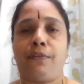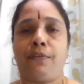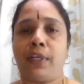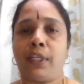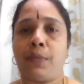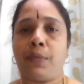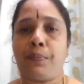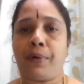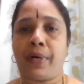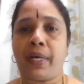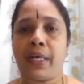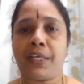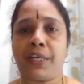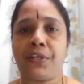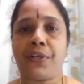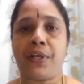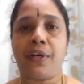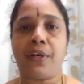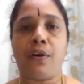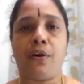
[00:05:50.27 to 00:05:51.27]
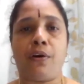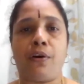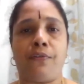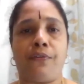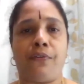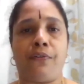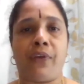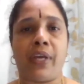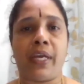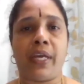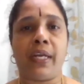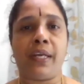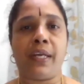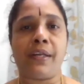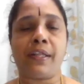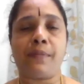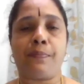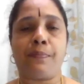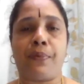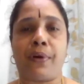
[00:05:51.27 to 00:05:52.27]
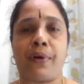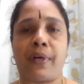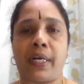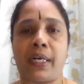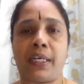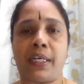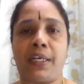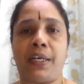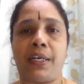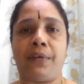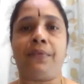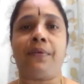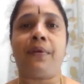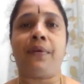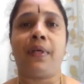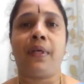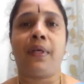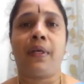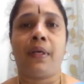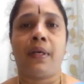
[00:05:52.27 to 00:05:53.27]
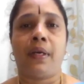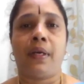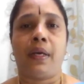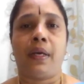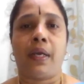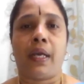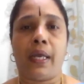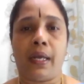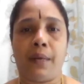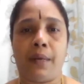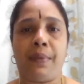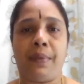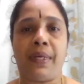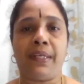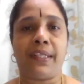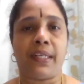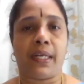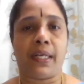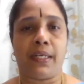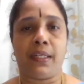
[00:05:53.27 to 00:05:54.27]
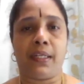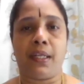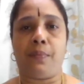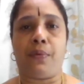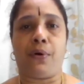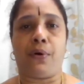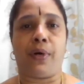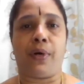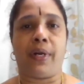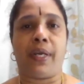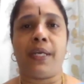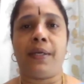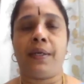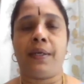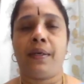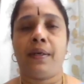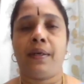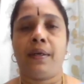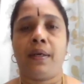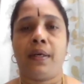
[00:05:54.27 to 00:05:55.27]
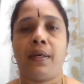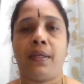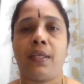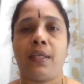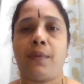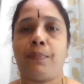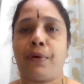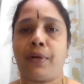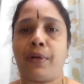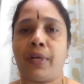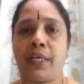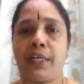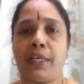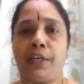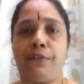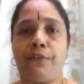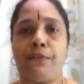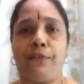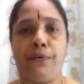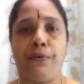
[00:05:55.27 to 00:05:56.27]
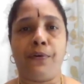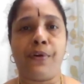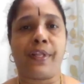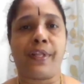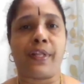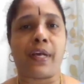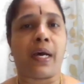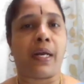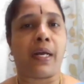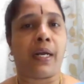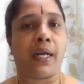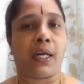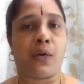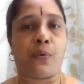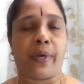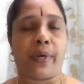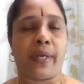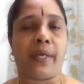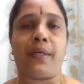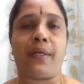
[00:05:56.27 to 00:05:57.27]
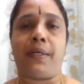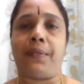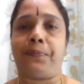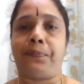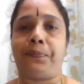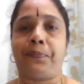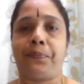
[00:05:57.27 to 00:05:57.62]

For the production of various protective elements in the body, the protective foods are required.